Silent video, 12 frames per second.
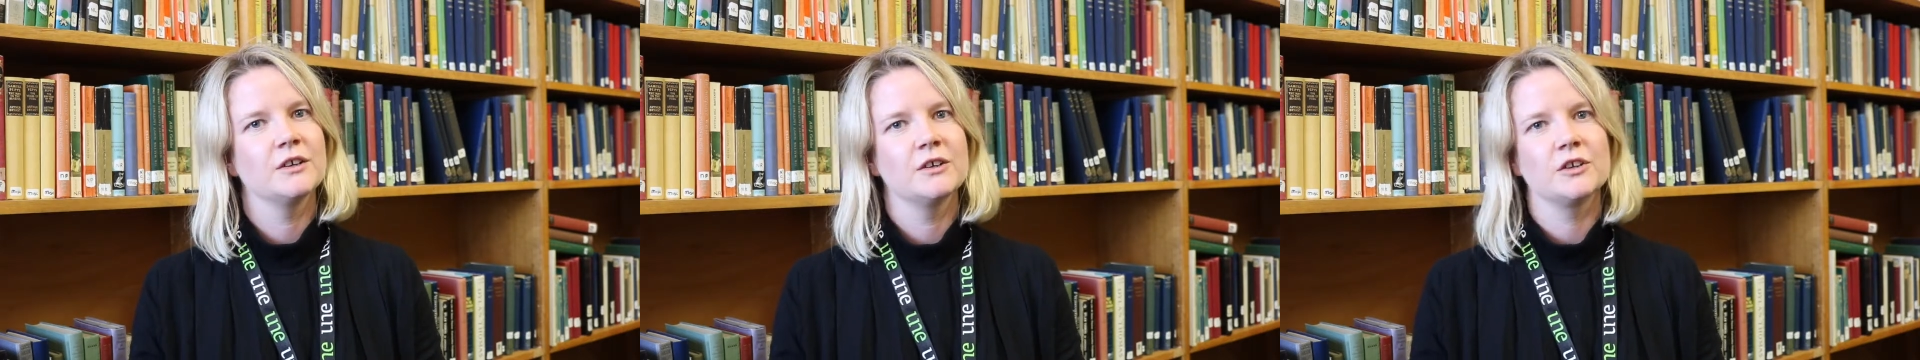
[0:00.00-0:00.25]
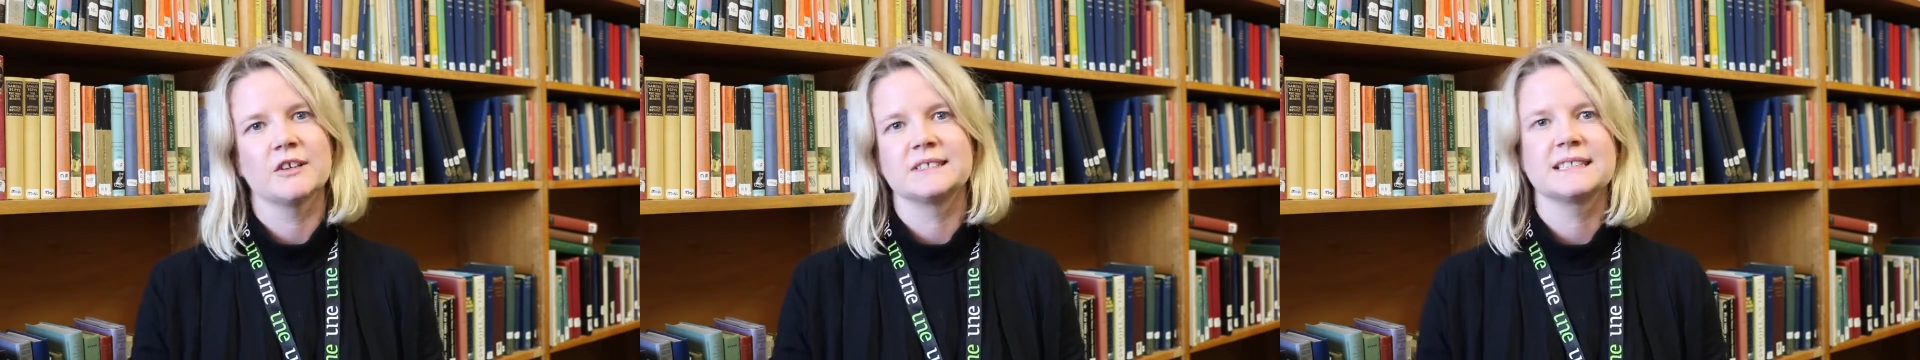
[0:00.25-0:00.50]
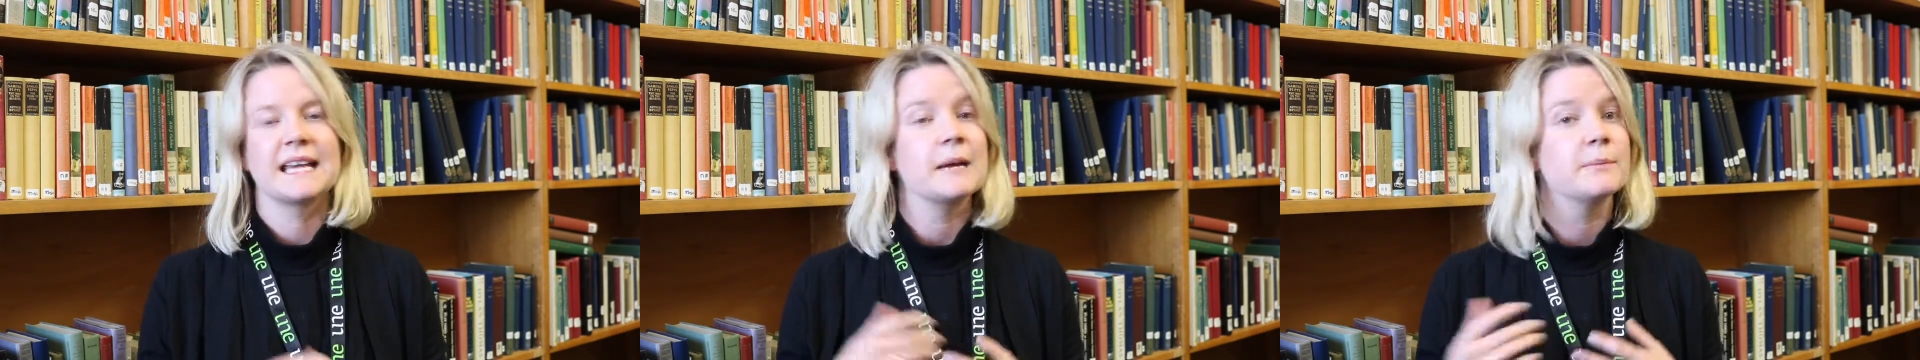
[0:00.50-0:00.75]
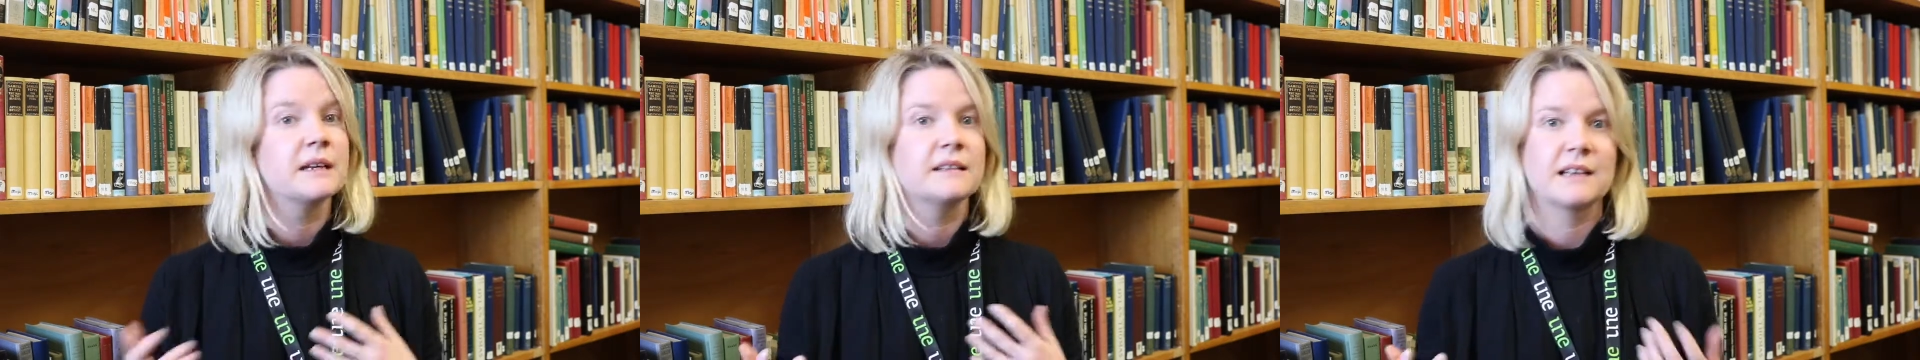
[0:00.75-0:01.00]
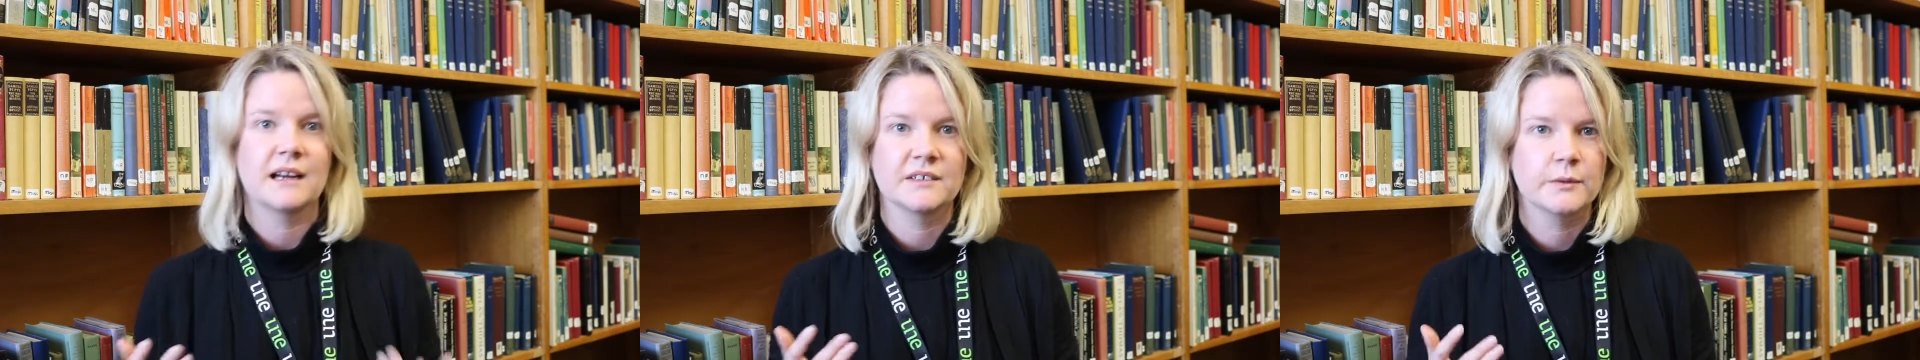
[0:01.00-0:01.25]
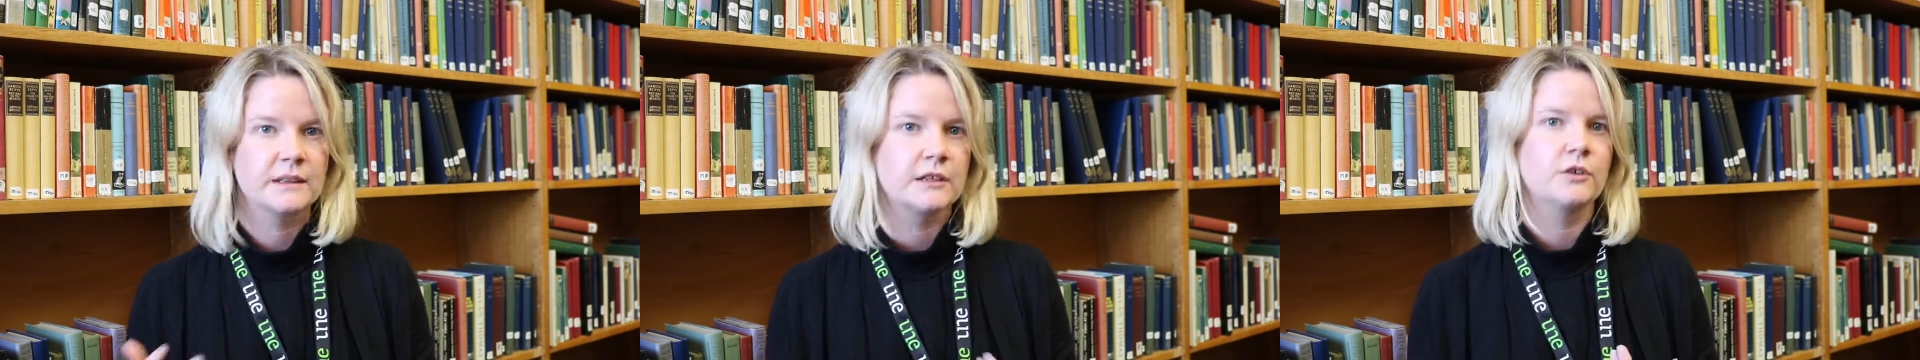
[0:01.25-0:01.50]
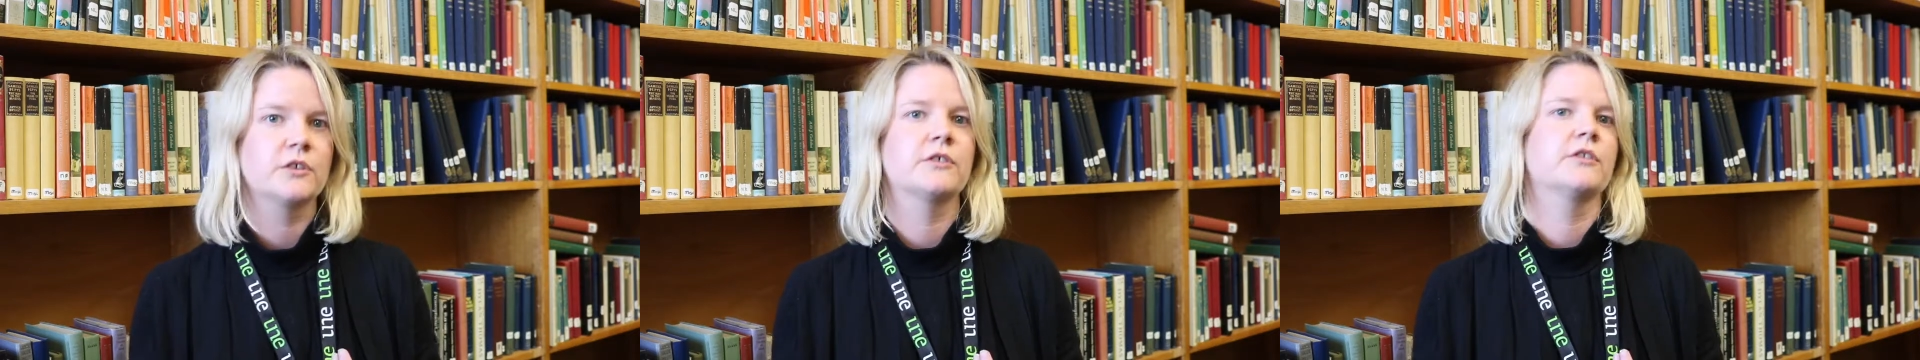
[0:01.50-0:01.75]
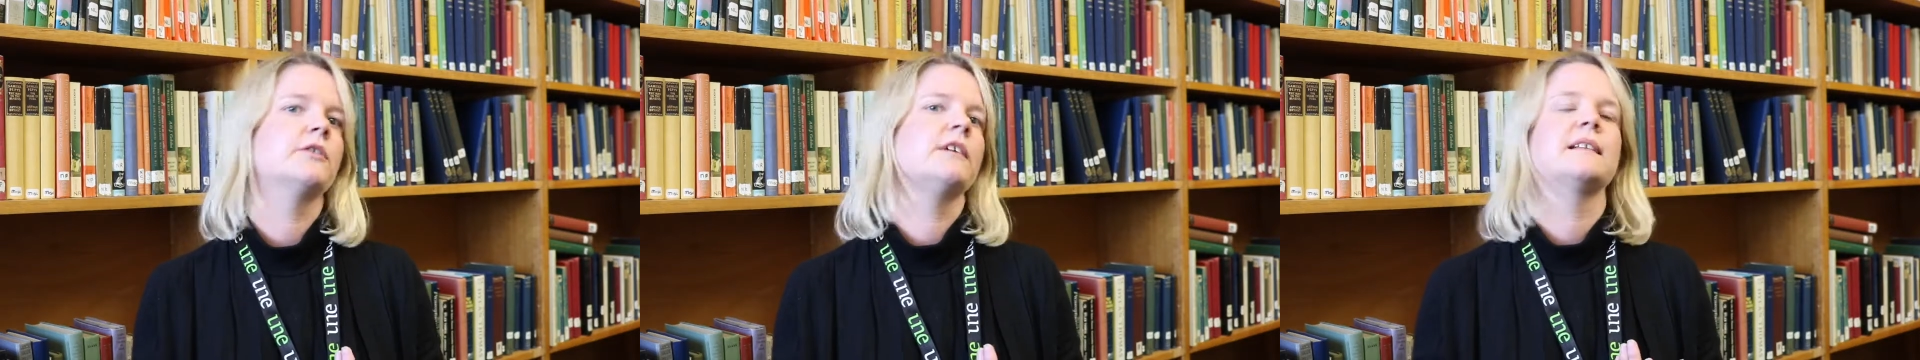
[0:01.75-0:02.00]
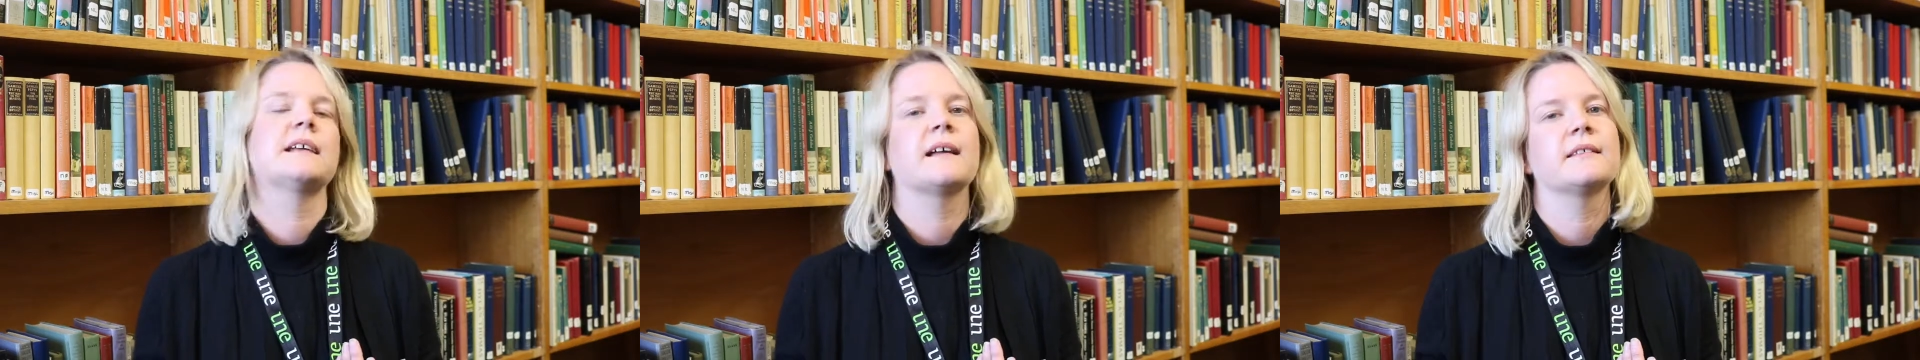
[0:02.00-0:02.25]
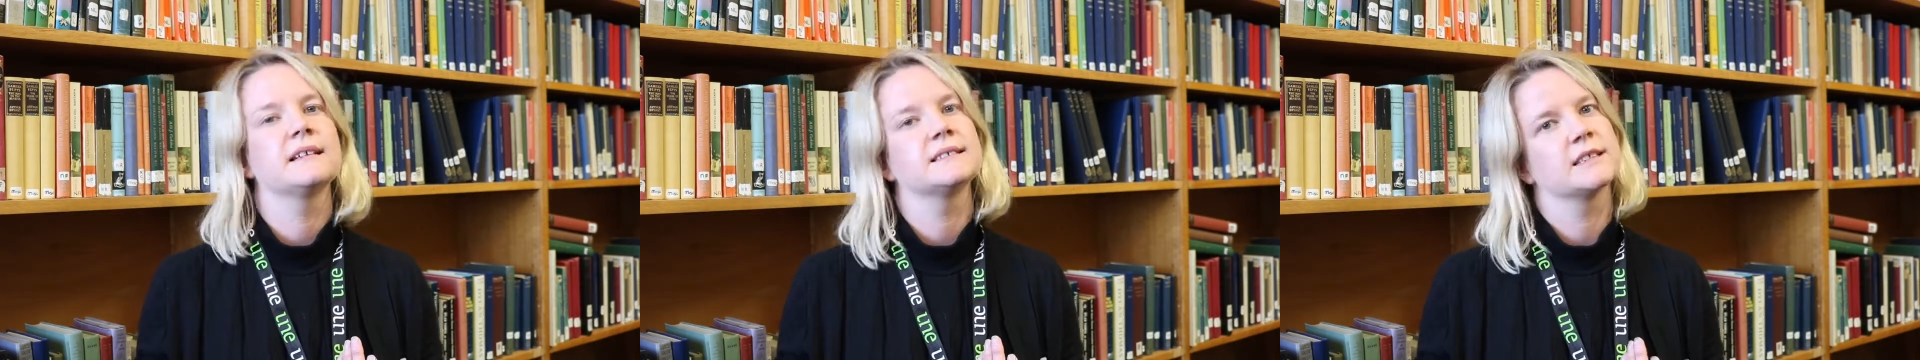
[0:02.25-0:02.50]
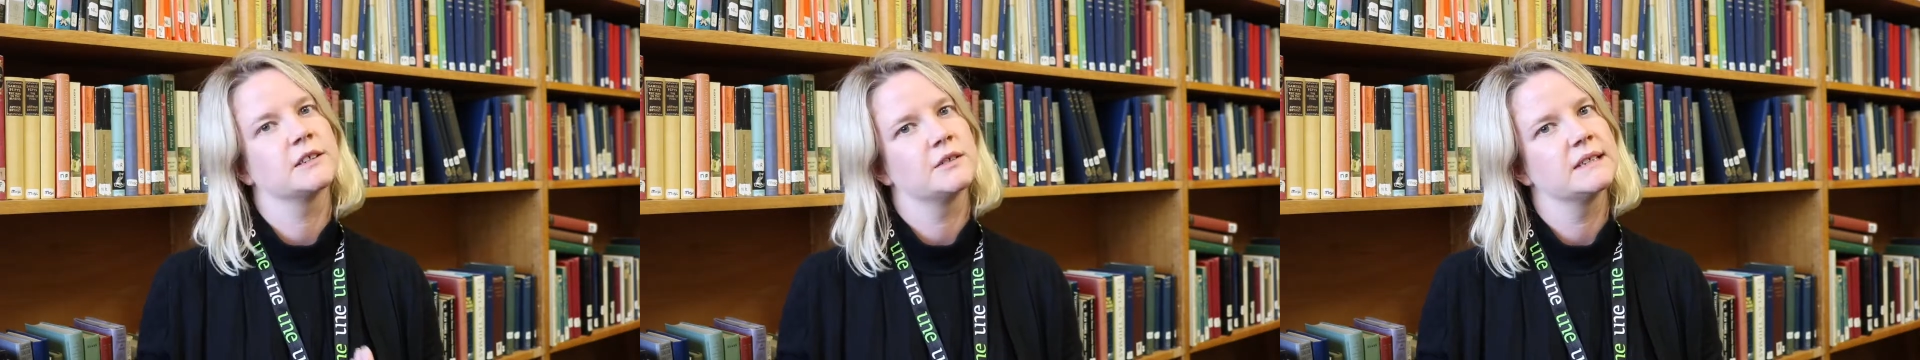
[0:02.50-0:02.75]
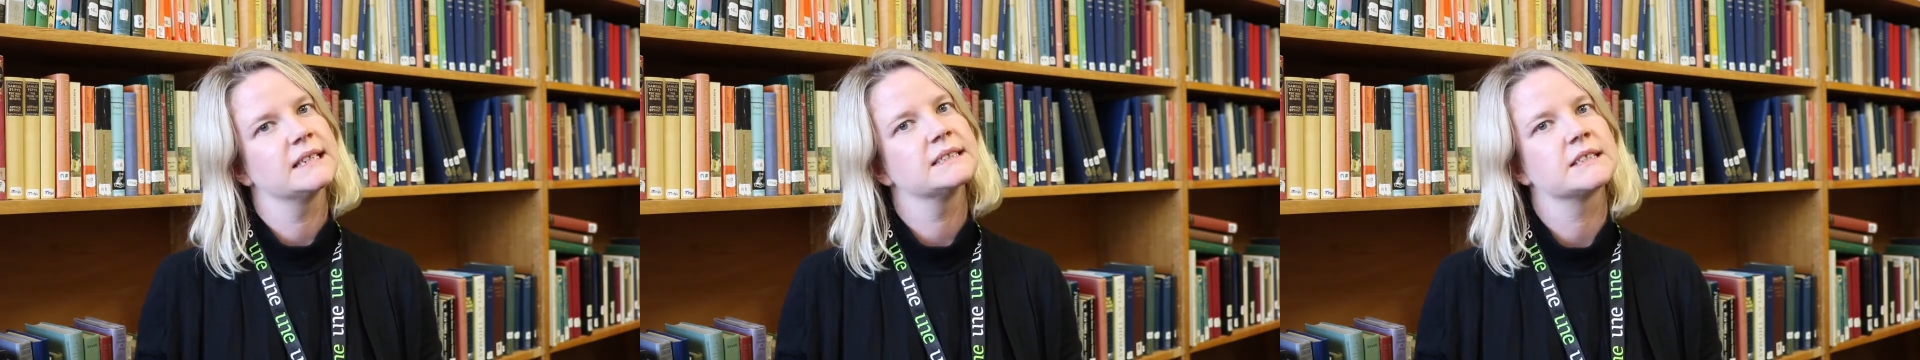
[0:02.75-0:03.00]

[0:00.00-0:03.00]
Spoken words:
you know, keeping in touch with the author around how things are going.